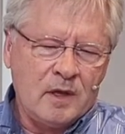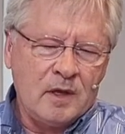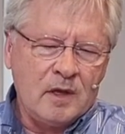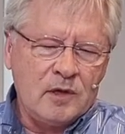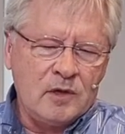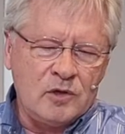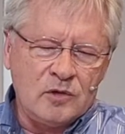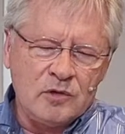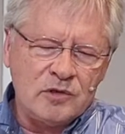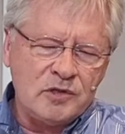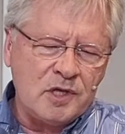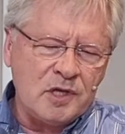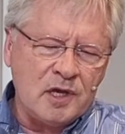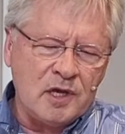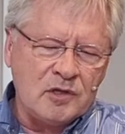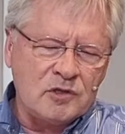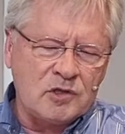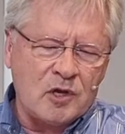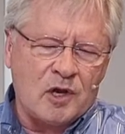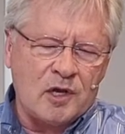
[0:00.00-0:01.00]
Using
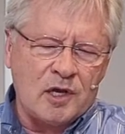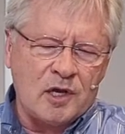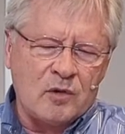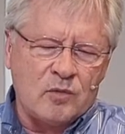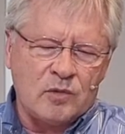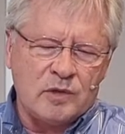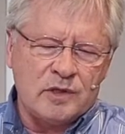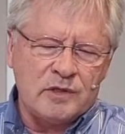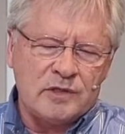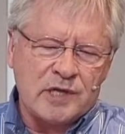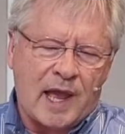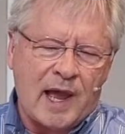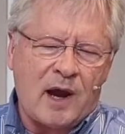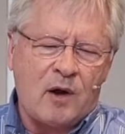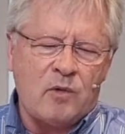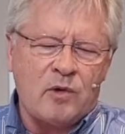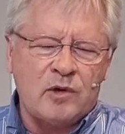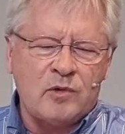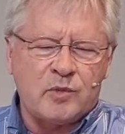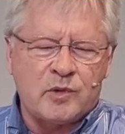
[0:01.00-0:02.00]
exotic woods,
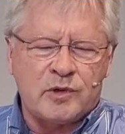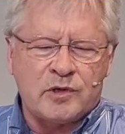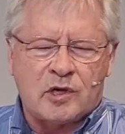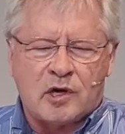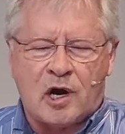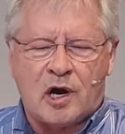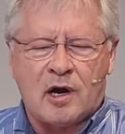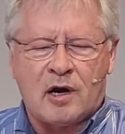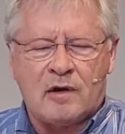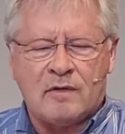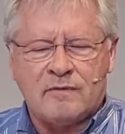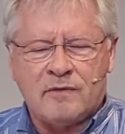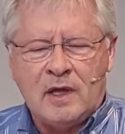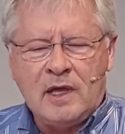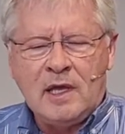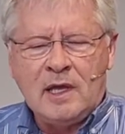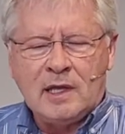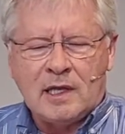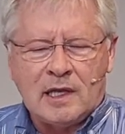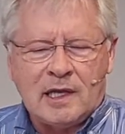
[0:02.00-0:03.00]
Howard would carve
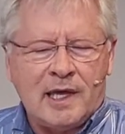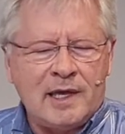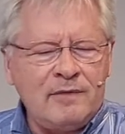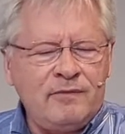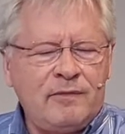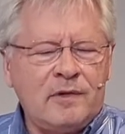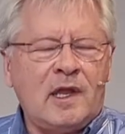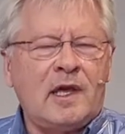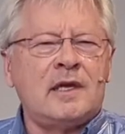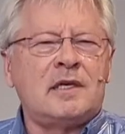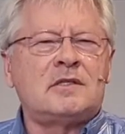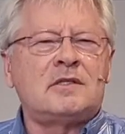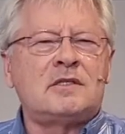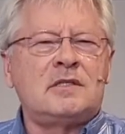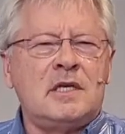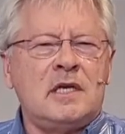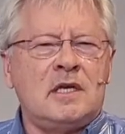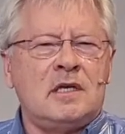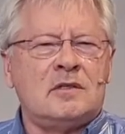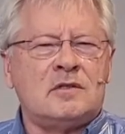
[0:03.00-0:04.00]
lifelike
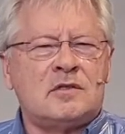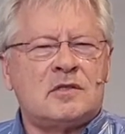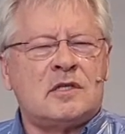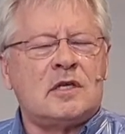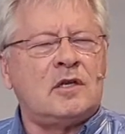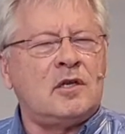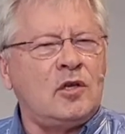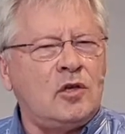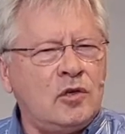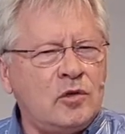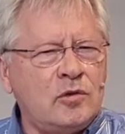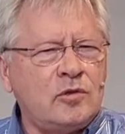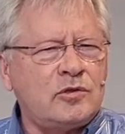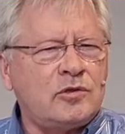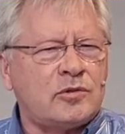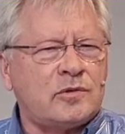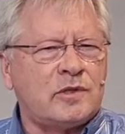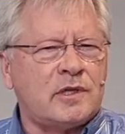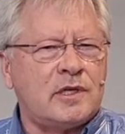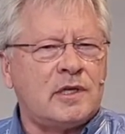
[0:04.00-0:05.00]
scenes that
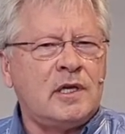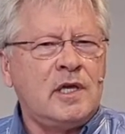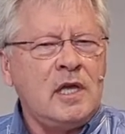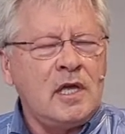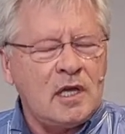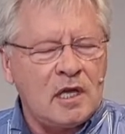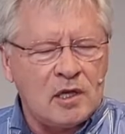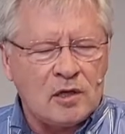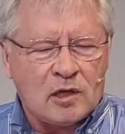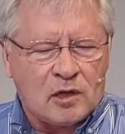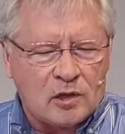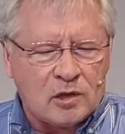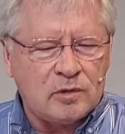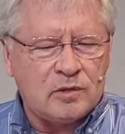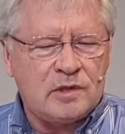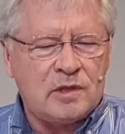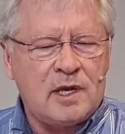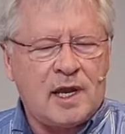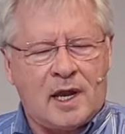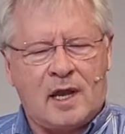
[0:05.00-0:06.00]
usually
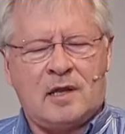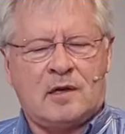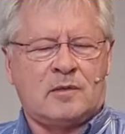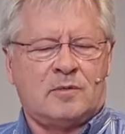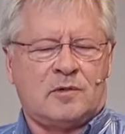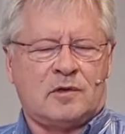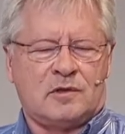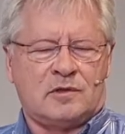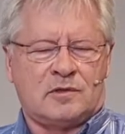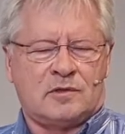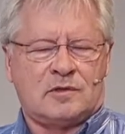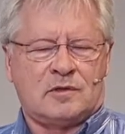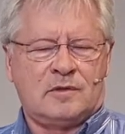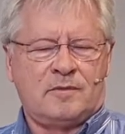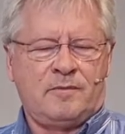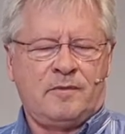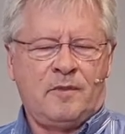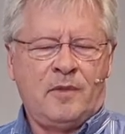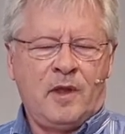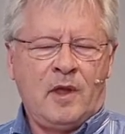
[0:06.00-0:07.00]
included animals.
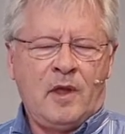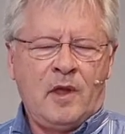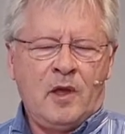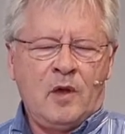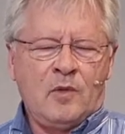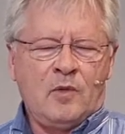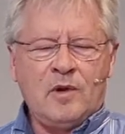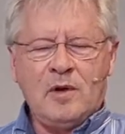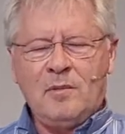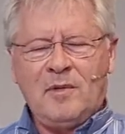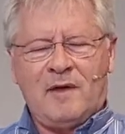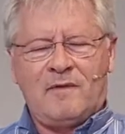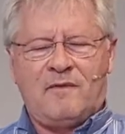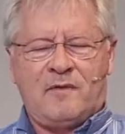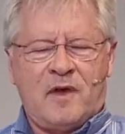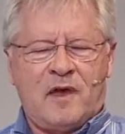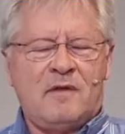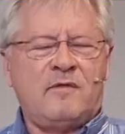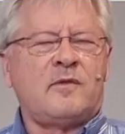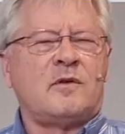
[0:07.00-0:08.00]
One of my
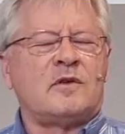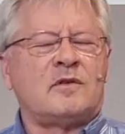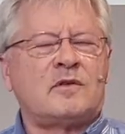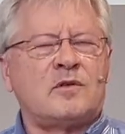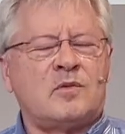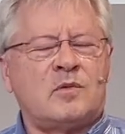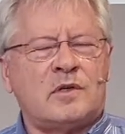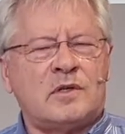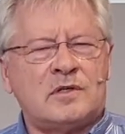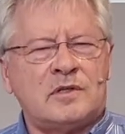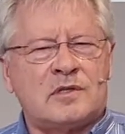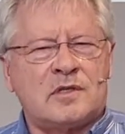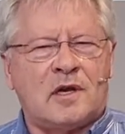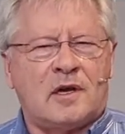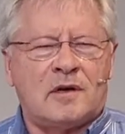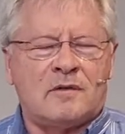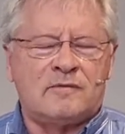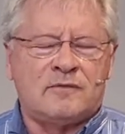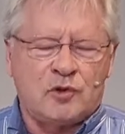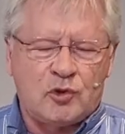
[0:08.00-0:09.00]
favorites was
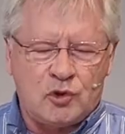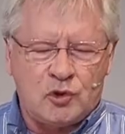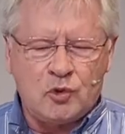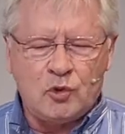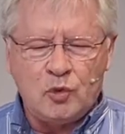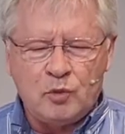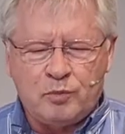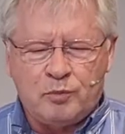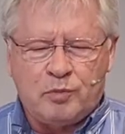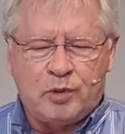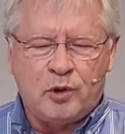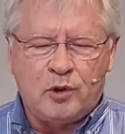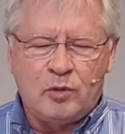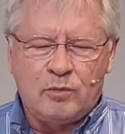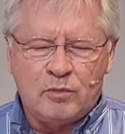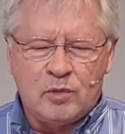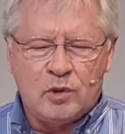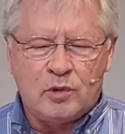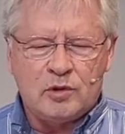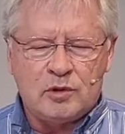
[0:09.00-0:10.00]
of two bull
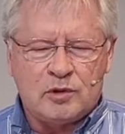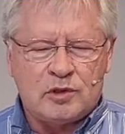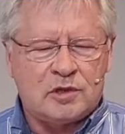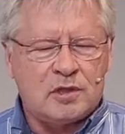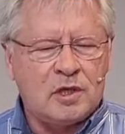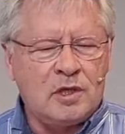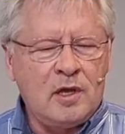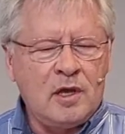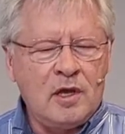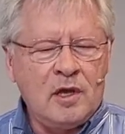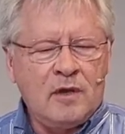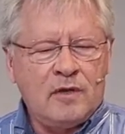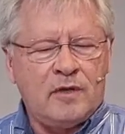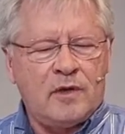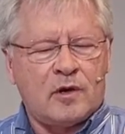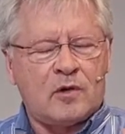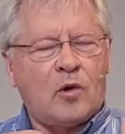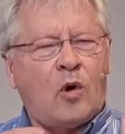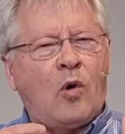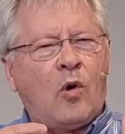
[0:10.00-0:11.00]
moose,
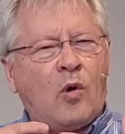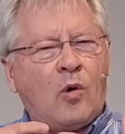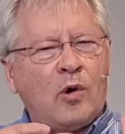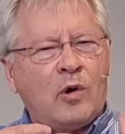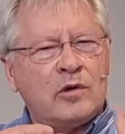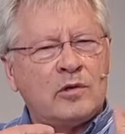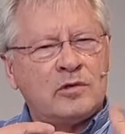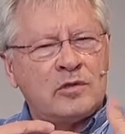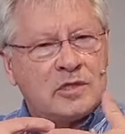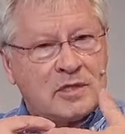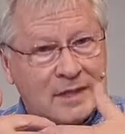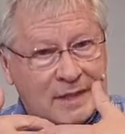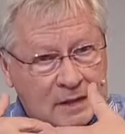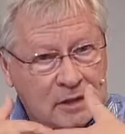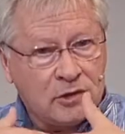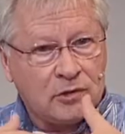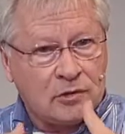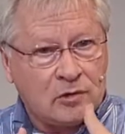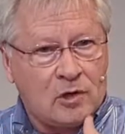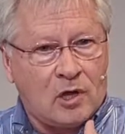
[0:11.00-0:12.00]
their horns
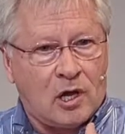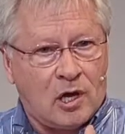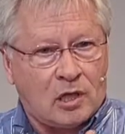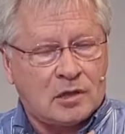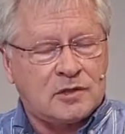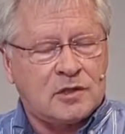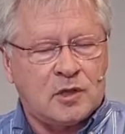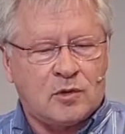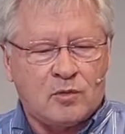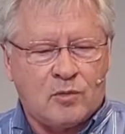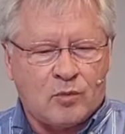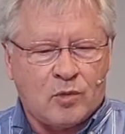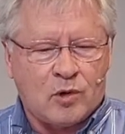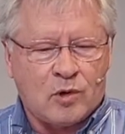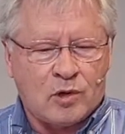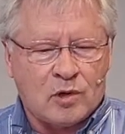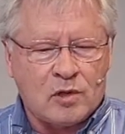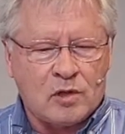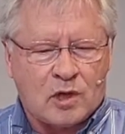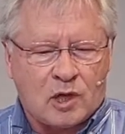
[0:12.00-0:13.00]
interlocked in
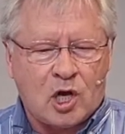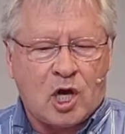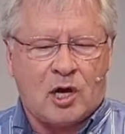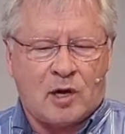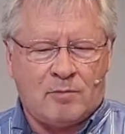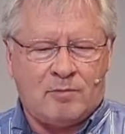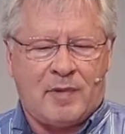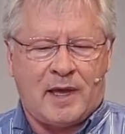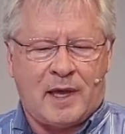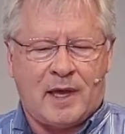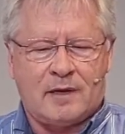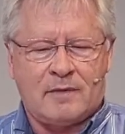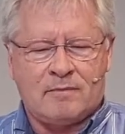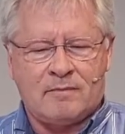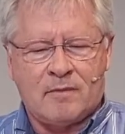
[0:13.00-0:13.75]
mortal combat.